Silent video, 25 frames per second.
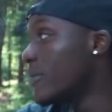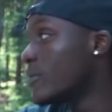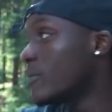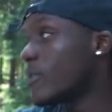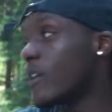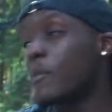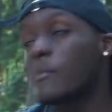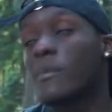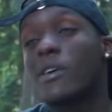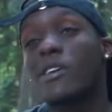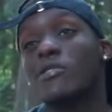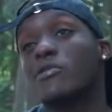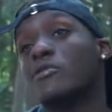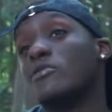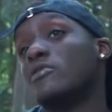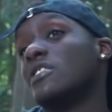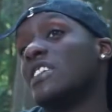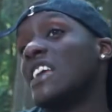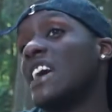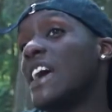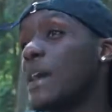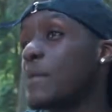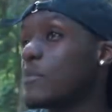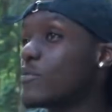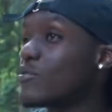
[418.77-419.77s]
I'm not gonna
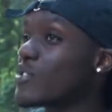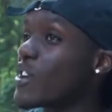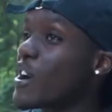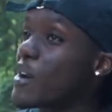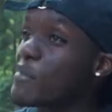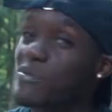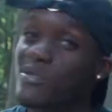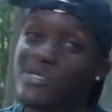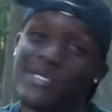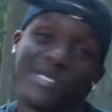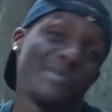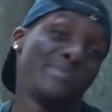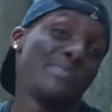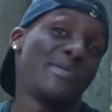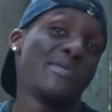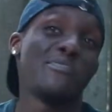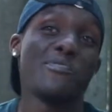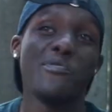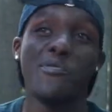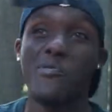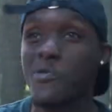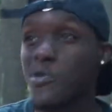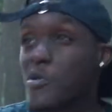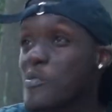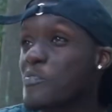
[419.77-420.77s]
name drop because
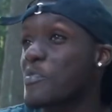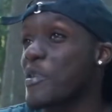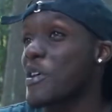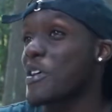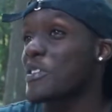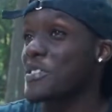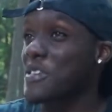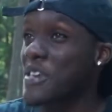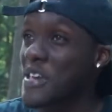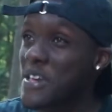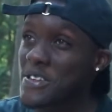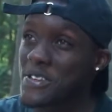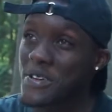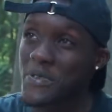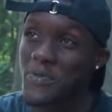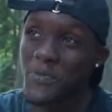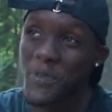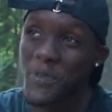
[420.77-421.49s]
people will probably end up